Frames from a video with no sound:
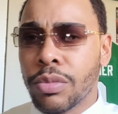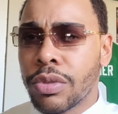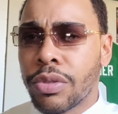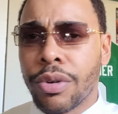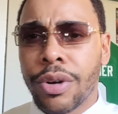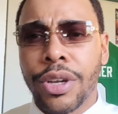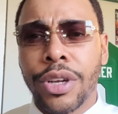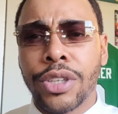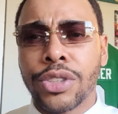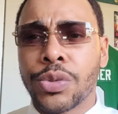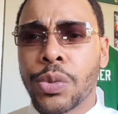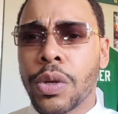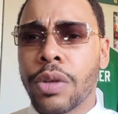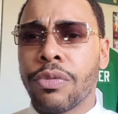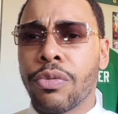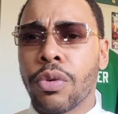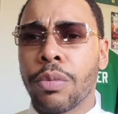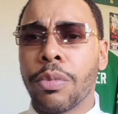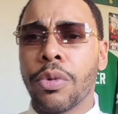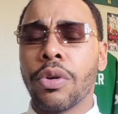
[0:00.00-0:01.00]
three years, twenty
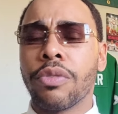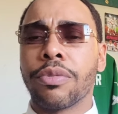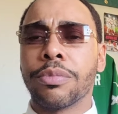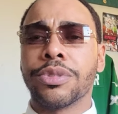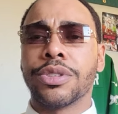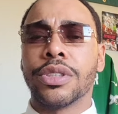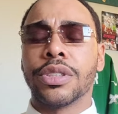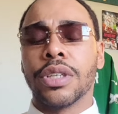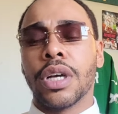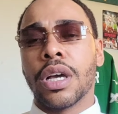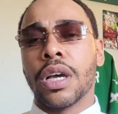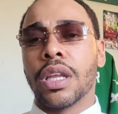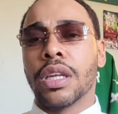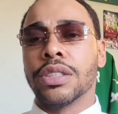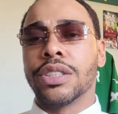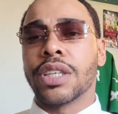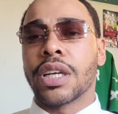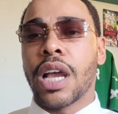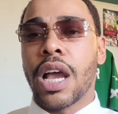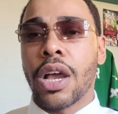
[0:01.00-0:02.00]
four mil from uh, the
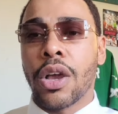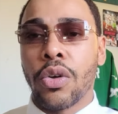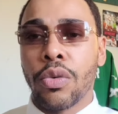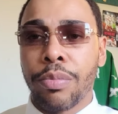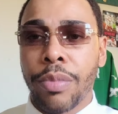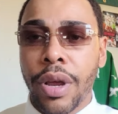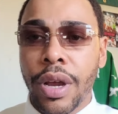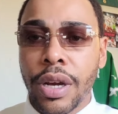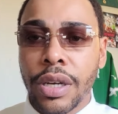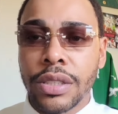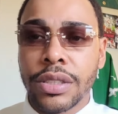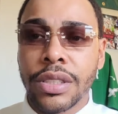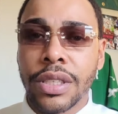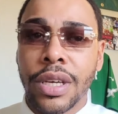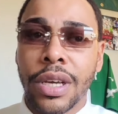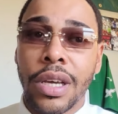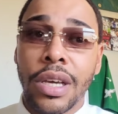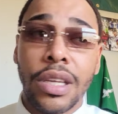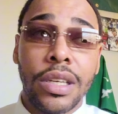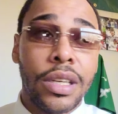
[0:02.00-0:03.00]
Chicago Bears.
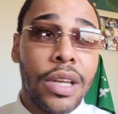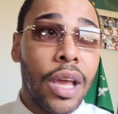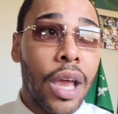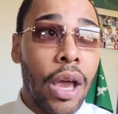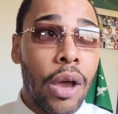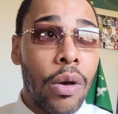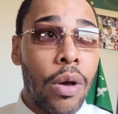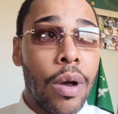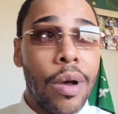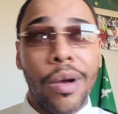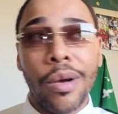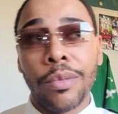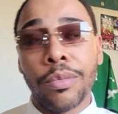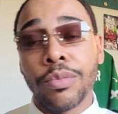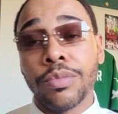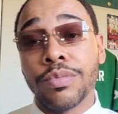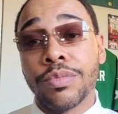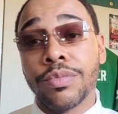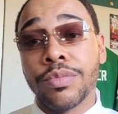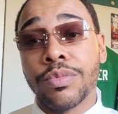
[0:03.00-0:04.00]
Now,
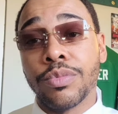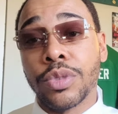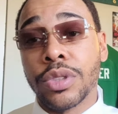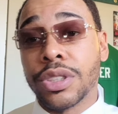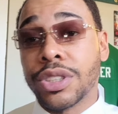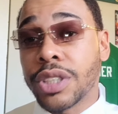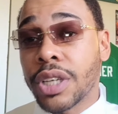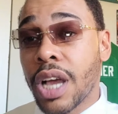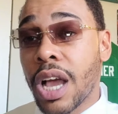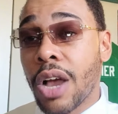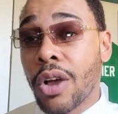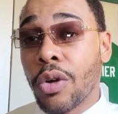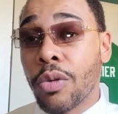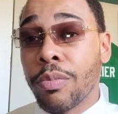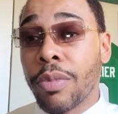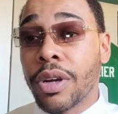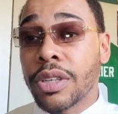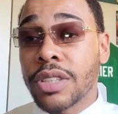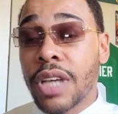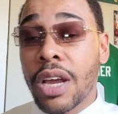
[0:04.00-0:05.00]
um, with the Chicago
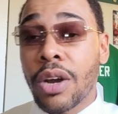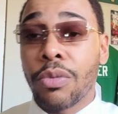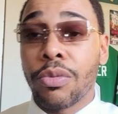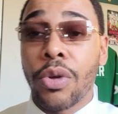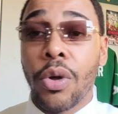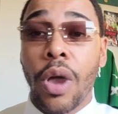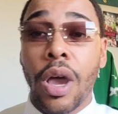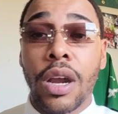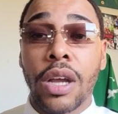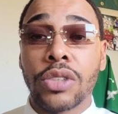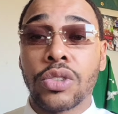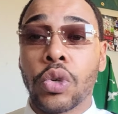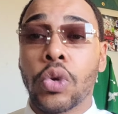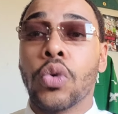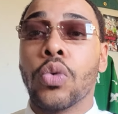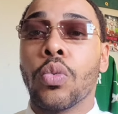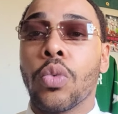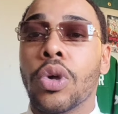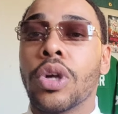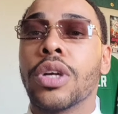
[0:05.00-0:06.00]
Bears, I don't know how that's
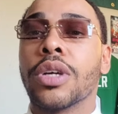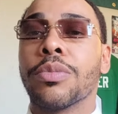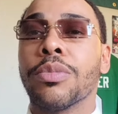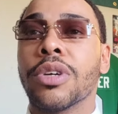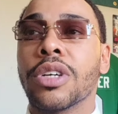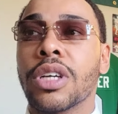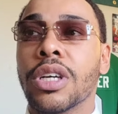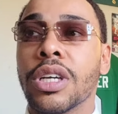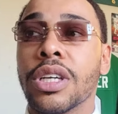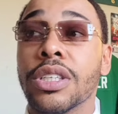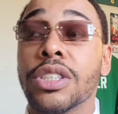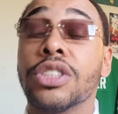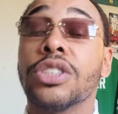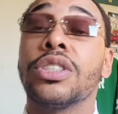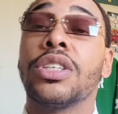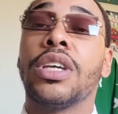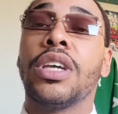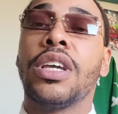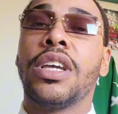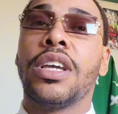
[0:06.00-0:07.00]
going to work because
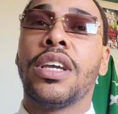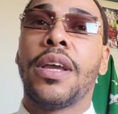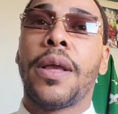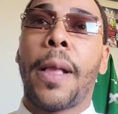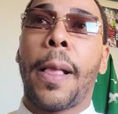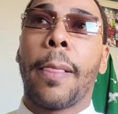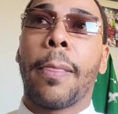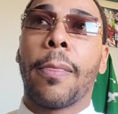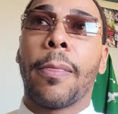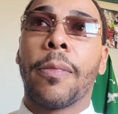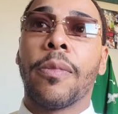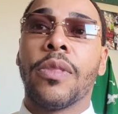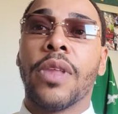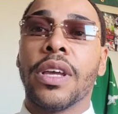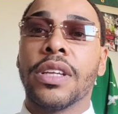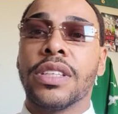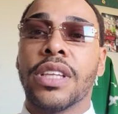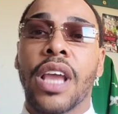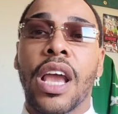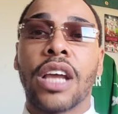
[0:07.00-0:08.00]

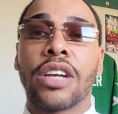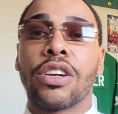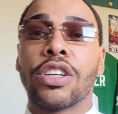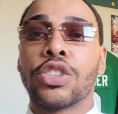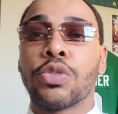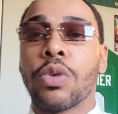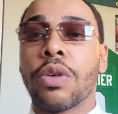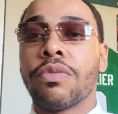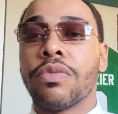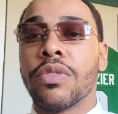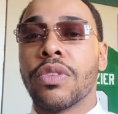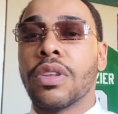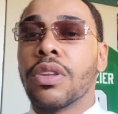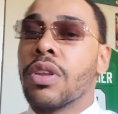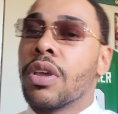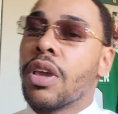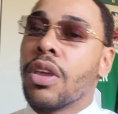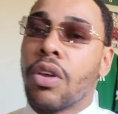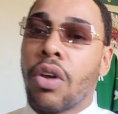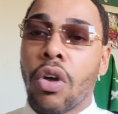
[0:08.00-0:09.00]
like DeAndre Swift.
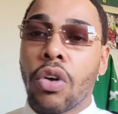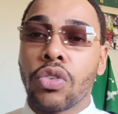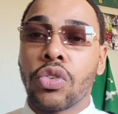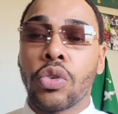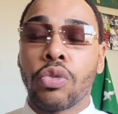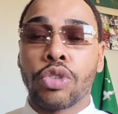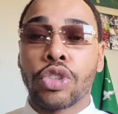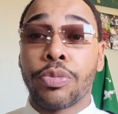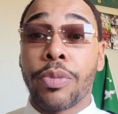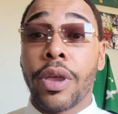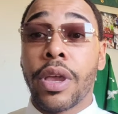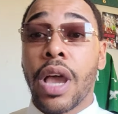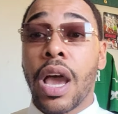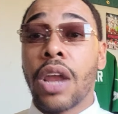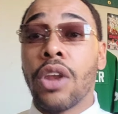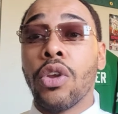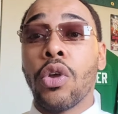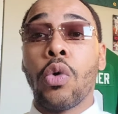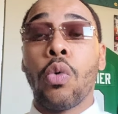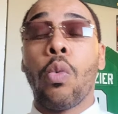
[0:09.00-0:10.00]
In all due respect,
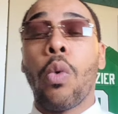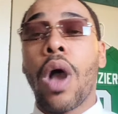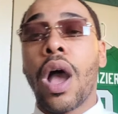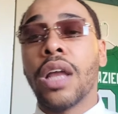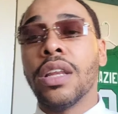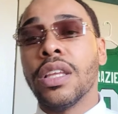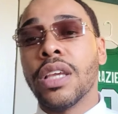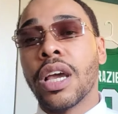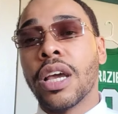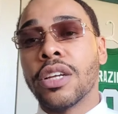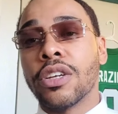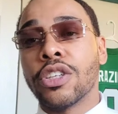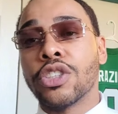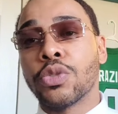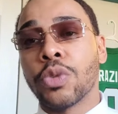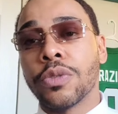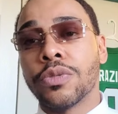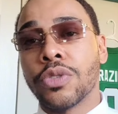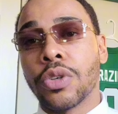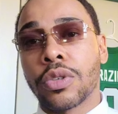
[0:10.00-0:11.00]
I know why DeAndre
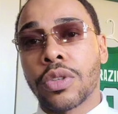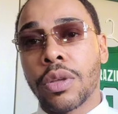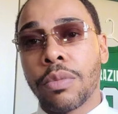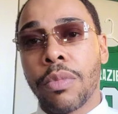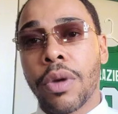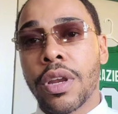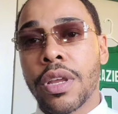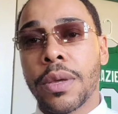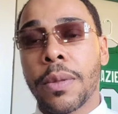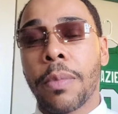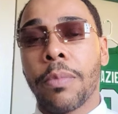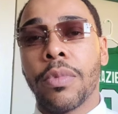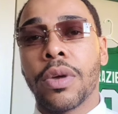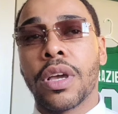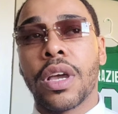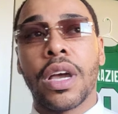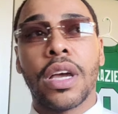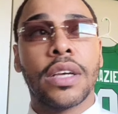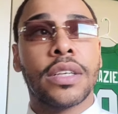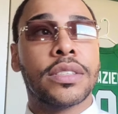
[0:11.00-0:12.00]
Swift took the money
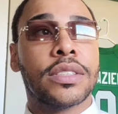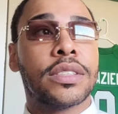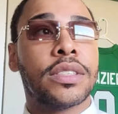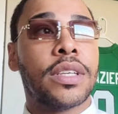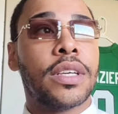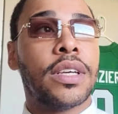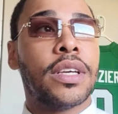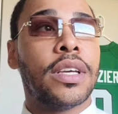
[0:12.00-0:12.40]
because